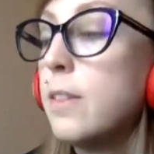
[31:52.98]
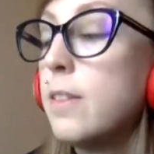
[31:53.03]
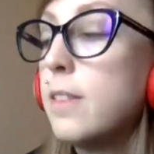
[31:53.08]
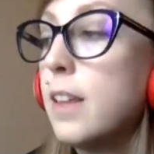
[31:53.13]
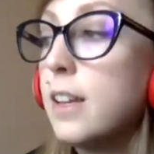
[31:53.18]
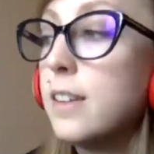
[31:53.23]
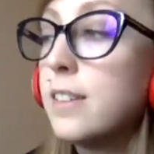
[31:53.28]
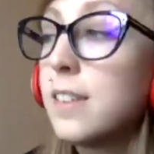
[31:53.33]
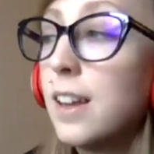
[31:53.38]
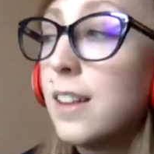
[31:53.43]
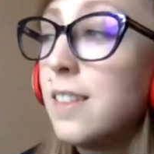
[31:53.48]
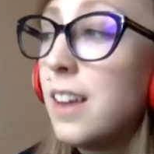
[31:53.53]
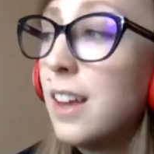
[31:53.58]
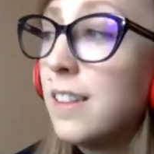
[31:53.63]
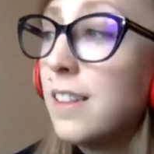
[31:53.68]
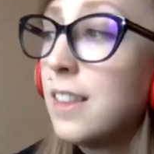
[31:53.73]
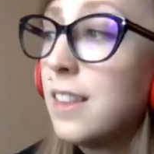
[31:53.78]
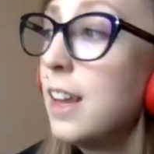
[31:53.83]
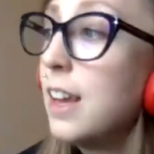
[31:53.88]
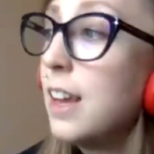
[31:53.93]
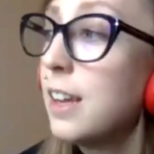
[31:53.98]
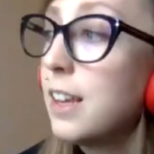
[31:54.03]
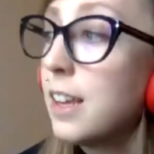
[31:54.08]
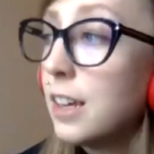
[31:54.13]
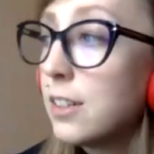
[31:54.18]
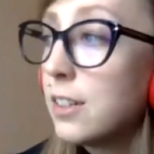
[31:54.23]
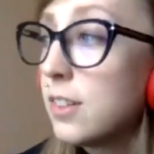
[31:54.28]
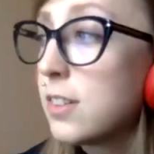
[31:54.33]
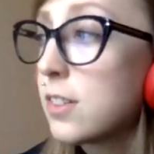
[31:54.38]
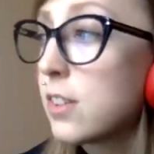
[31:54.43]
They said that they
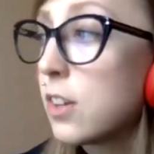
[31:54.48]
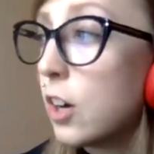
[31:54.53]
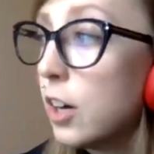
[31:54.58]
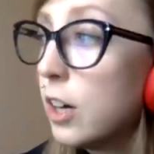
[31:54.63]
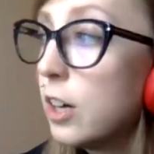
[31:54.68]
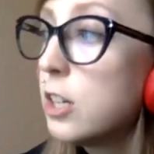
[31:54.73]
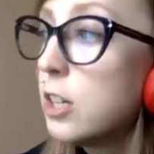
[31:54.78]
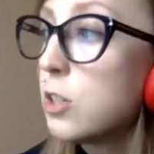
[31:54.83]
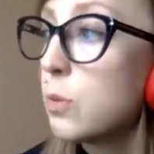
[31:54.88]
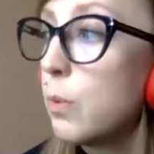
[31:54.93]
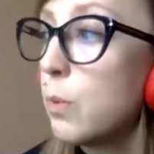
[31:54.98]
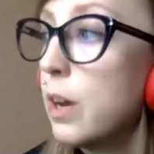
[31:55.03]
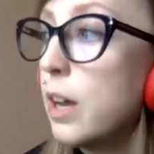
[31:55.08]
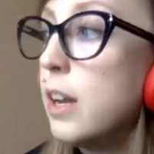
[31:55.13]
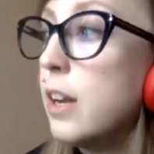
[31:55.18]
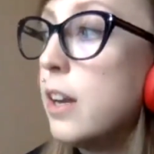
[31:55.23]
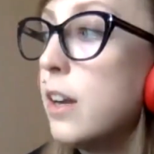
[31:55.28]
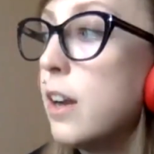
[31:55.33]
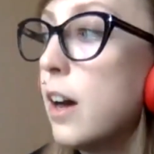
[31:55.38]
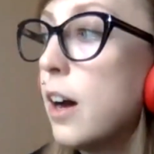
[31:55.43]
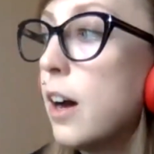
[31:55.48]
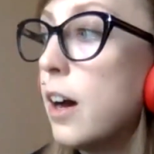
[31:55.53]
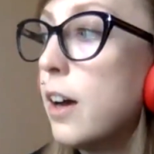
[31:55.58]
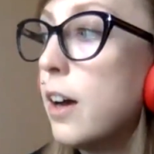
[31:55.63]
get discouraged when